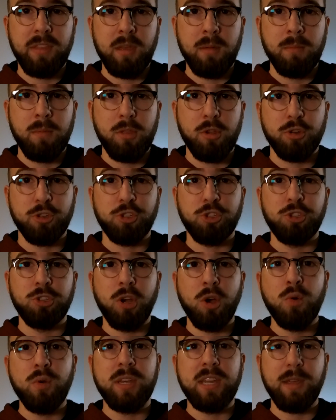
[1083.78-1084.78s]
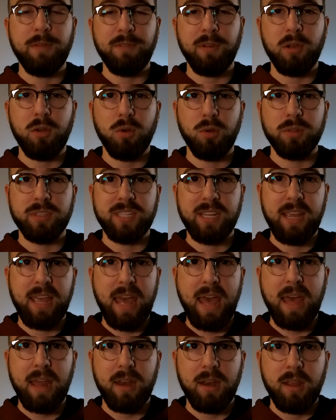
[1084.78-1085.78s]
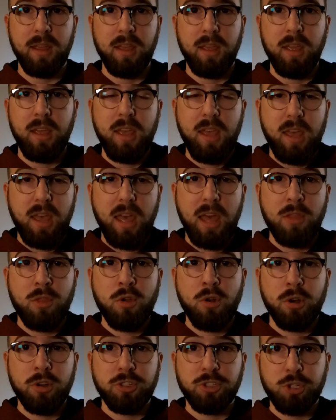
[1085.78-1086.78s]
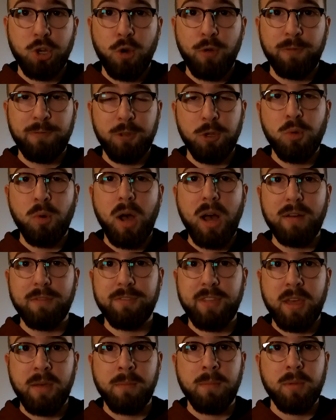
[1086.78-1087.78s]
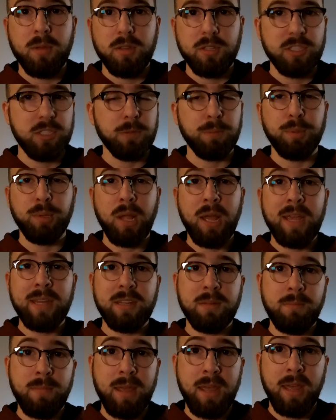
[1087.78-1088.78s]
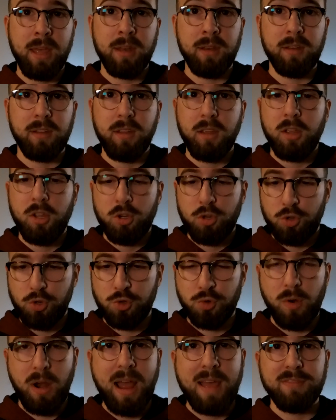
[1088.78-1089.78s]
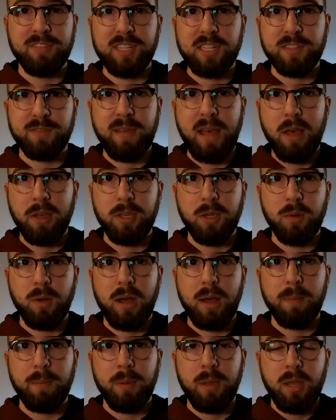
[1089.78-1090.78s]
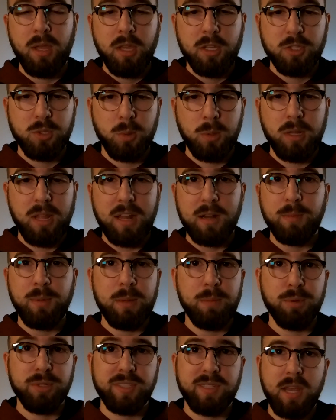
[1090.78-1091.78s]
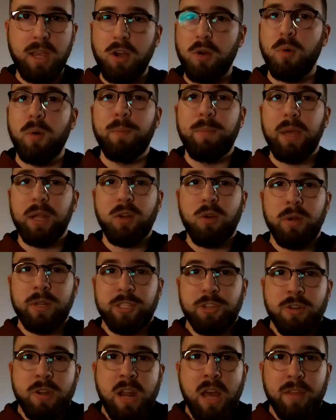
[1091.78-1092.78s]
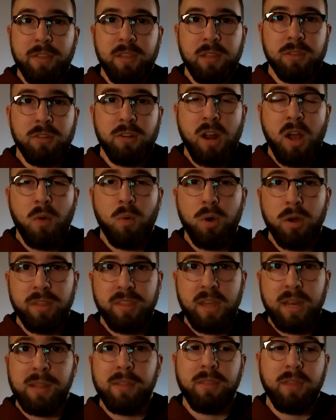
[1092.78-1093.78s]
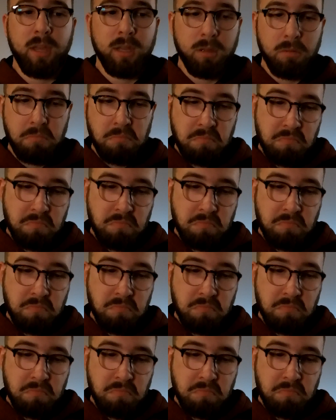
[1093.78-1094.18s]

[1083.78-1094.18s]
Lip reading: them. They're so difficult to get and there are so few of them. Supply and demand drives this value up. So a lot of people say, oh, well, Bitcoins are nothing. They're not worth anything.